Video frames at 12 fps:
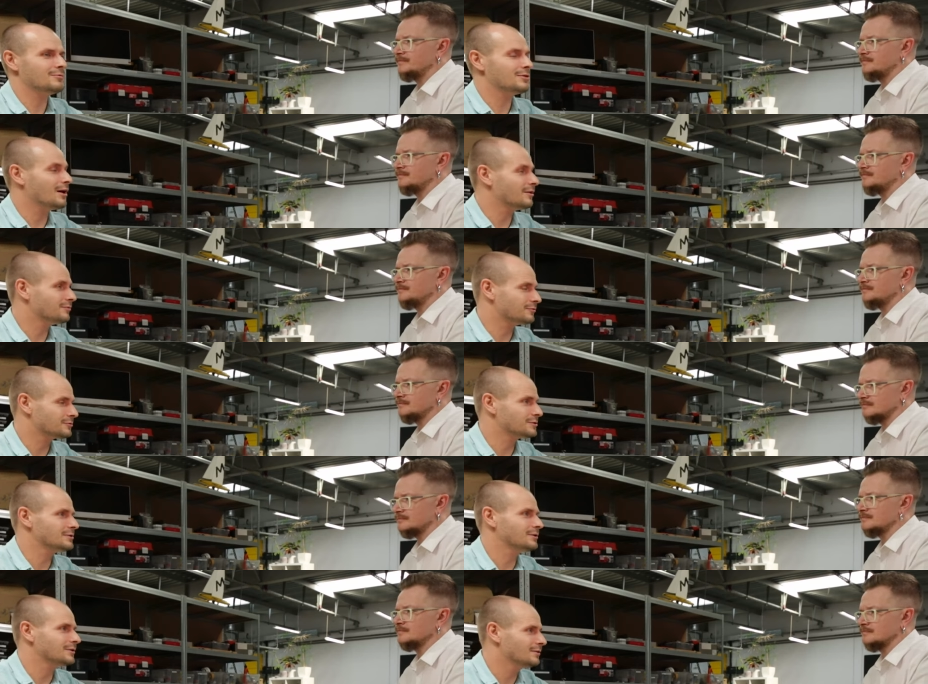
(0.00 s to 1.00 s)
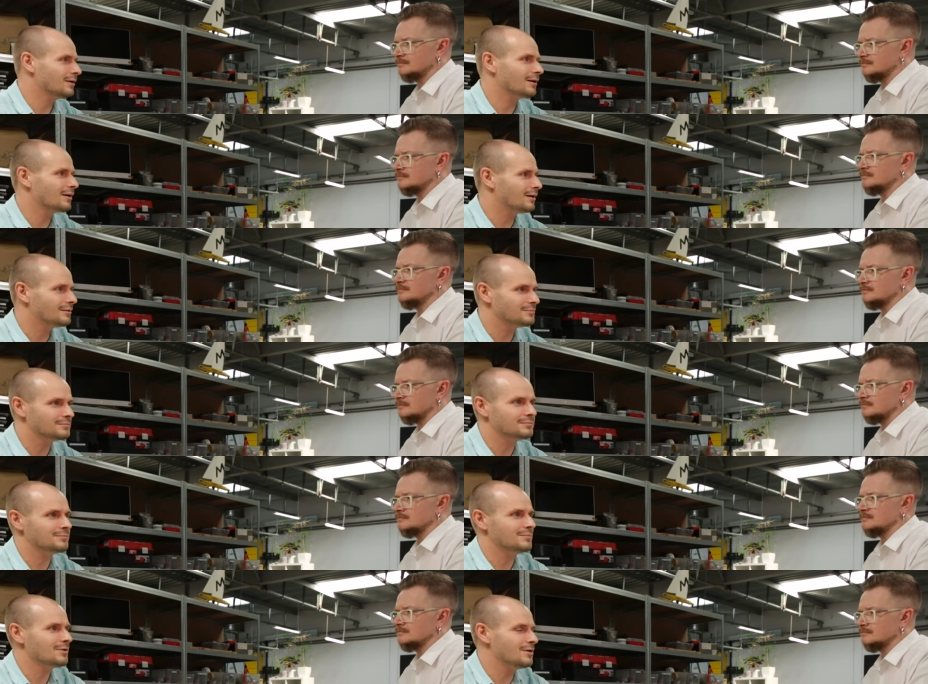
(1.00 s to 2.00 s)
Speaker 1: with unforeseen
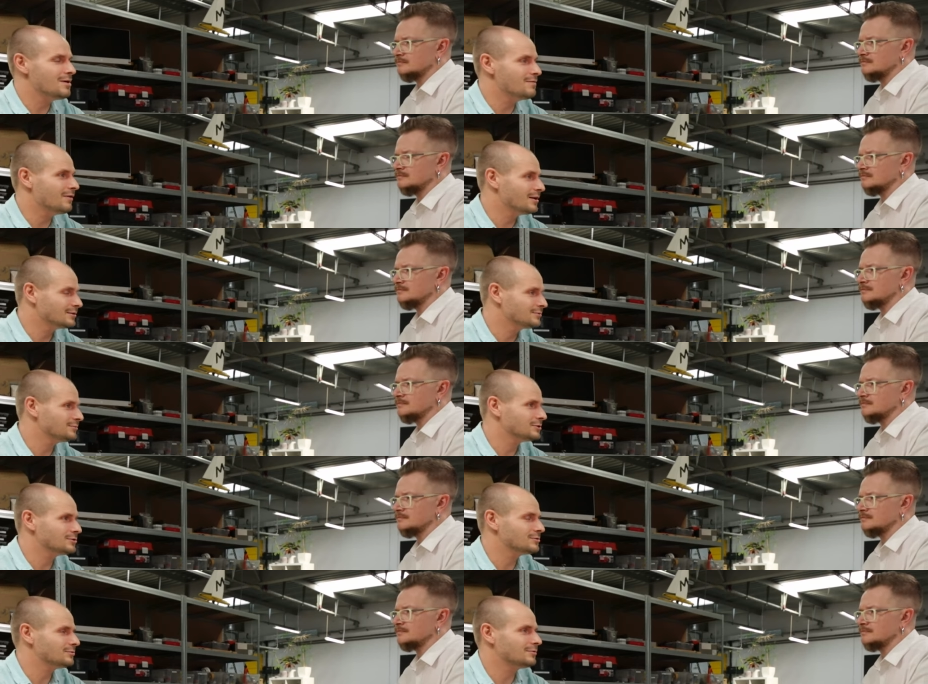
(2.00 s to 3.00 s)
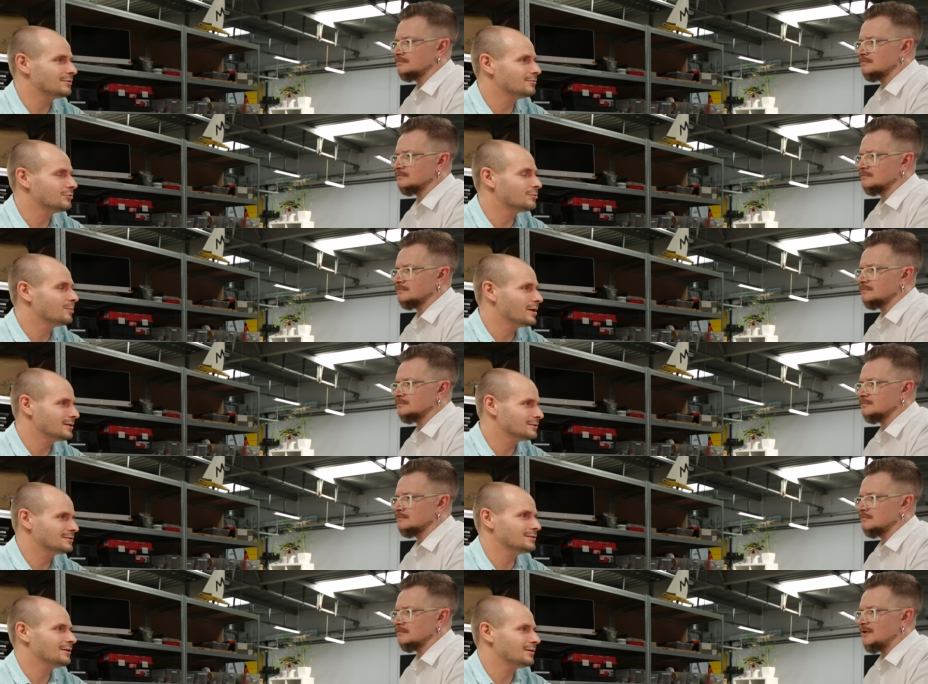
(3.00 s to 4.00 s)
um, events which took
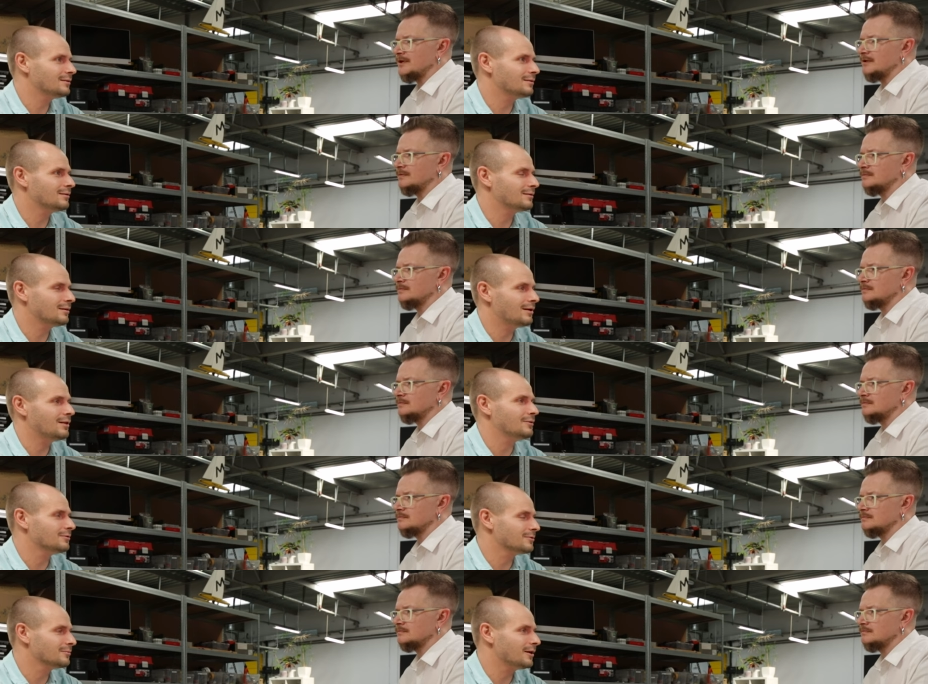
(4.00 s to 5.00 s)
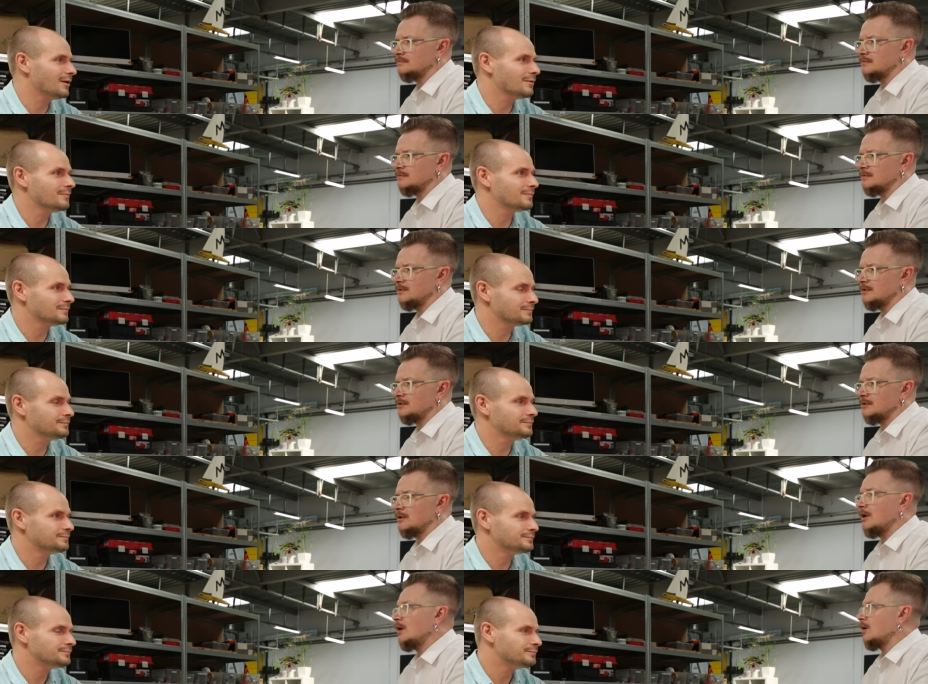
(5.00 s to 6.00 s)
place yeah. along the way.
Speaker 2: Mm -hmm.
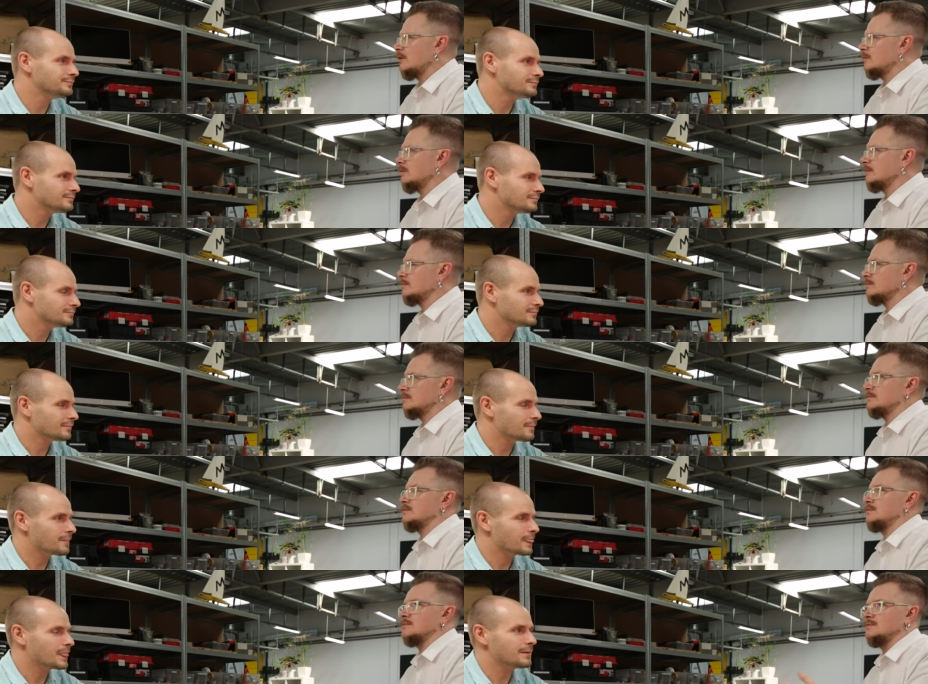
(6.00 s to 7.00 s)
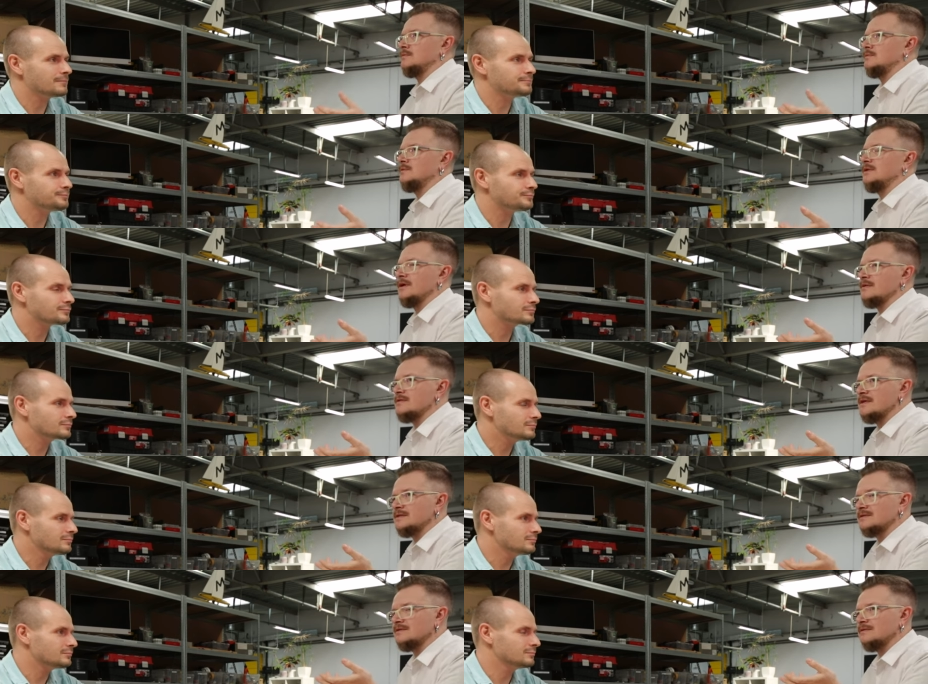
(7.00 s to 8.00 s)
Well,
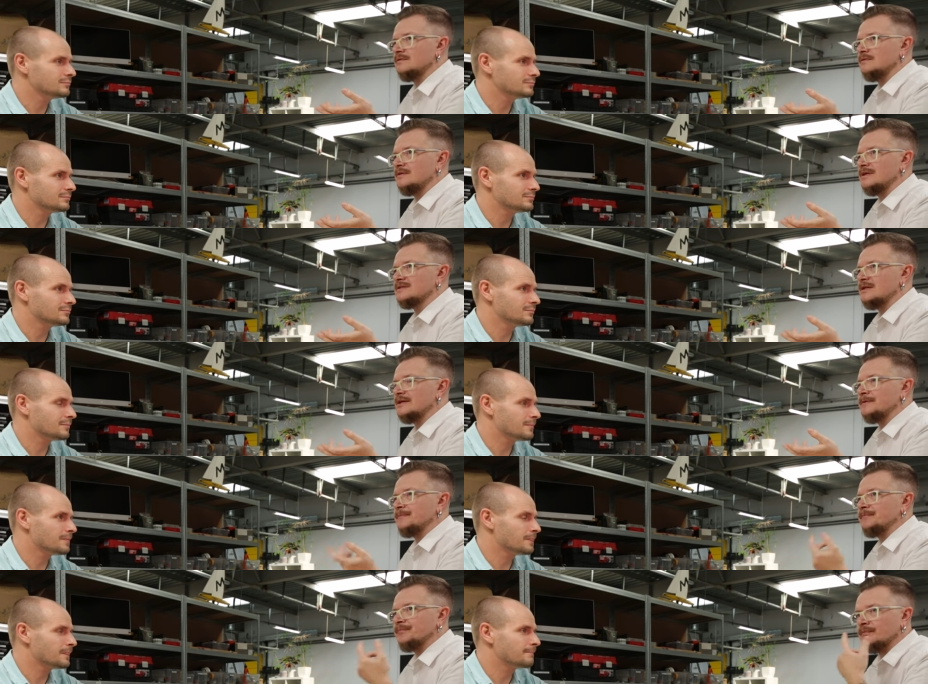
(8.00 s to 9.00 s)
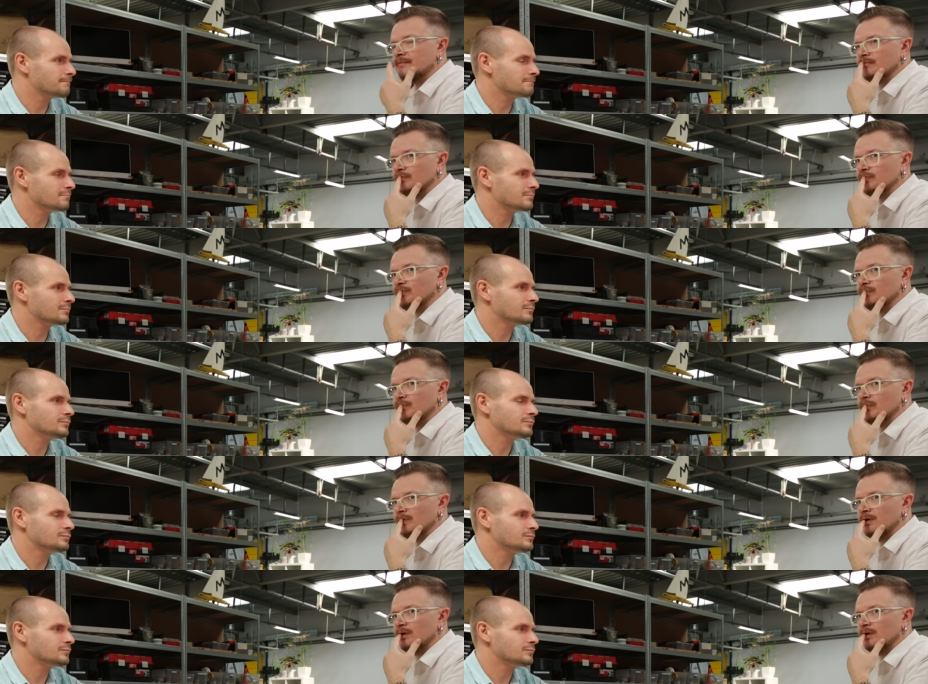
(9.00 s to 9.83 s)
that that's like. Mm,